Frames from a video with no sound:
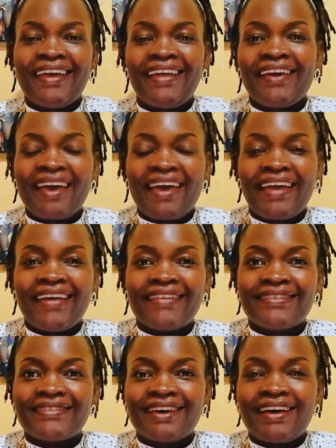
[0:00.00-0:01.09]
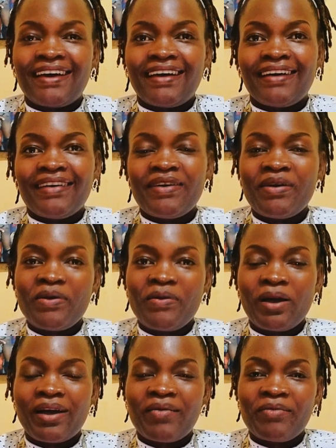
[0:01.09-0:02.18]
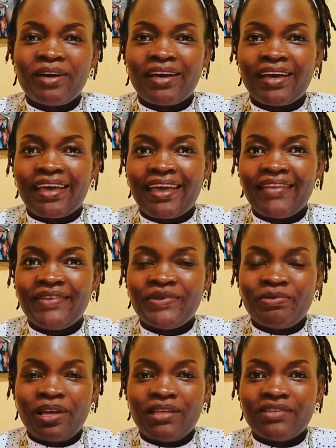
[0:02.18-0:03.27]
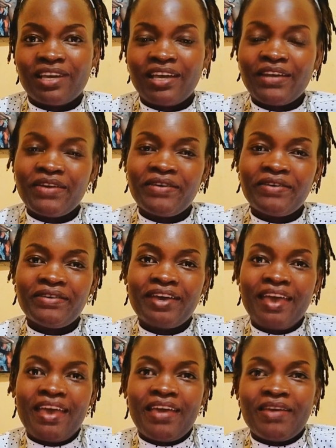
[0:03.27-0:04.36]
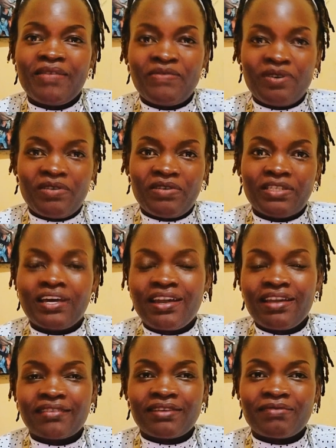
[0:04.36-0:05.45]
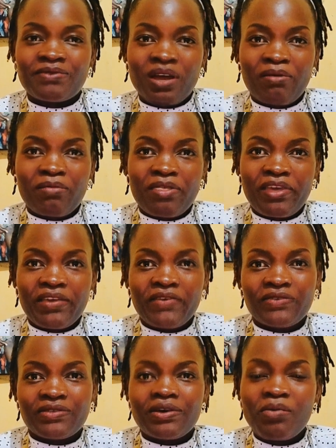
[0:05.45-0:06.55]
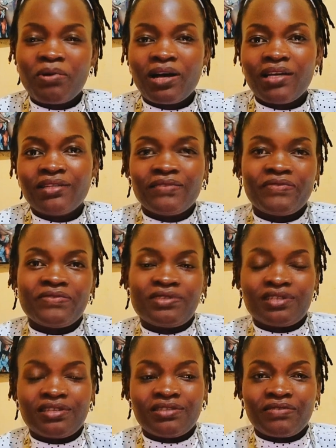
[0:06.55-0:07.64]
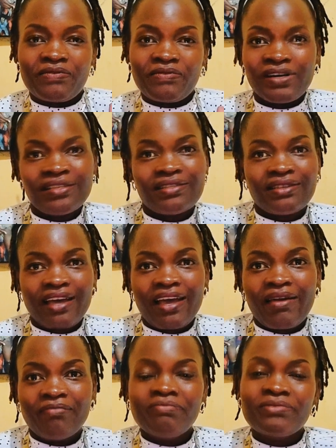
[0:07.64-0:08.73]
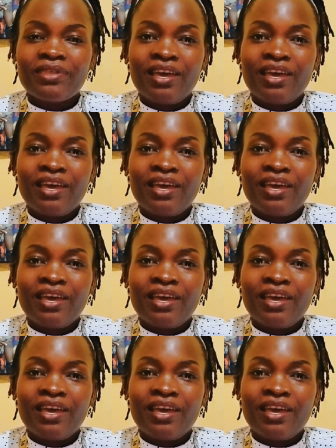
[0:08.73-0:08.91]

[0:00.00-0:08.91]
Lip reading: Hello guys, welcome back again to my channel. If you're a returning subscriber, thank you so much. If it is your first time